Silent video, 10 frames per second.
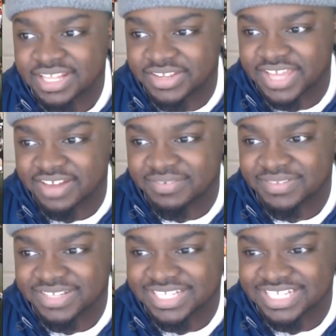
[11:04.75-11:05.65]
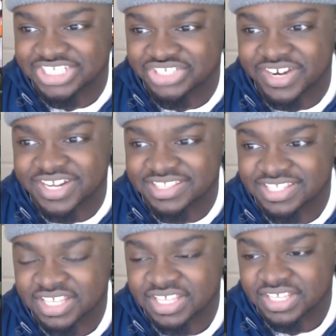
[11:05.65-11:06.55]
Look at him. Look at that strength.
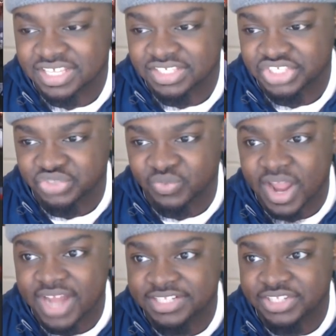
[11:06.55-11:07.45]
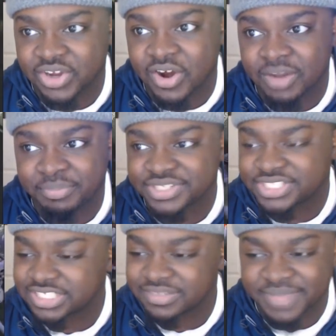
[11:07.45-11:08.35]
Just riding the guard,
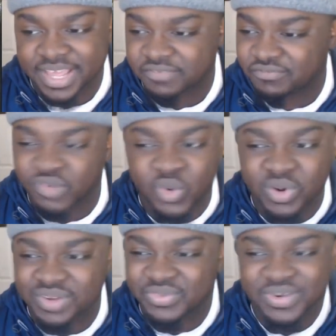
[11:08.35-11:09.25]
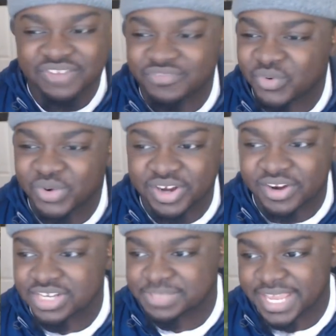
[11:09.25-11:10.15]
pushing him back forward, three, four
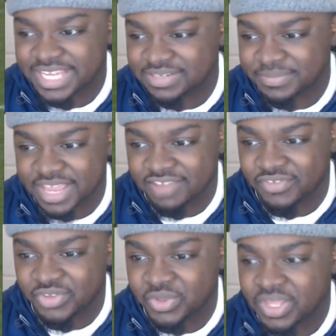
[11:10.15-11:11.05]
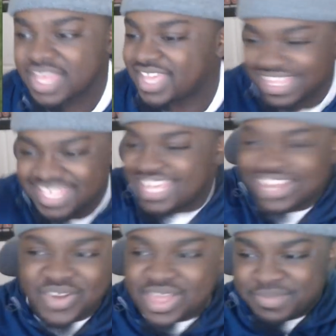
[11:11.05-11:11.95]
yards back in the backfield. Yeah,
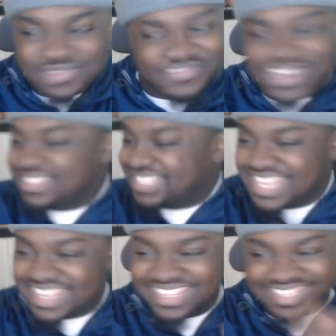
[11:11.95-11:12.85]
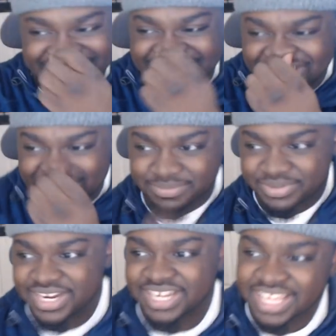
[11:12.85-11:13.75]
go ahead, big fella. Yeah,
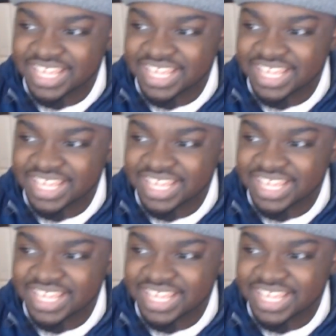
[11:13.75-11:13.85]
celebrate.